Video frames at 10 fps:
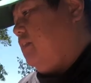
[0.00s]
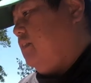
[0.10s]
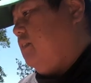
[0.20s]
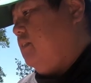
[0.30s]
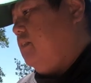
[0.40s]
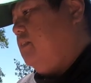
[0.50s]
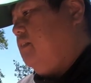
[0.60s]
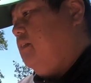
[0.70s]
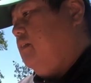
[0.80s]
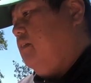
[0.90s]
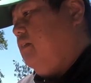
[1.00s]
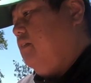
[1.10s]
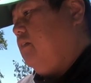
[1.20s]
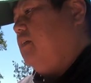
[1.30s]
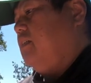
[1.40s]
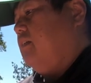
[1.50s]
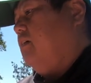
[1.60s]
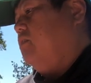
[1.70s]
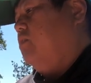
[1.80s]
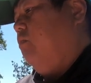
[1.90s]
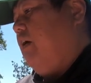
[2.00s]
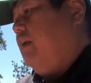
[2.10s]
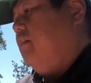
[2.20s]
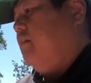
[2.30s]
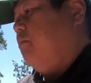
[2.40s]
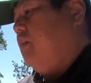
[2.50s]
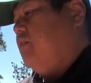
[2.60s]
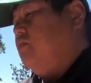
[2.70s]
this is, okay, it's got the ultra wide and the mini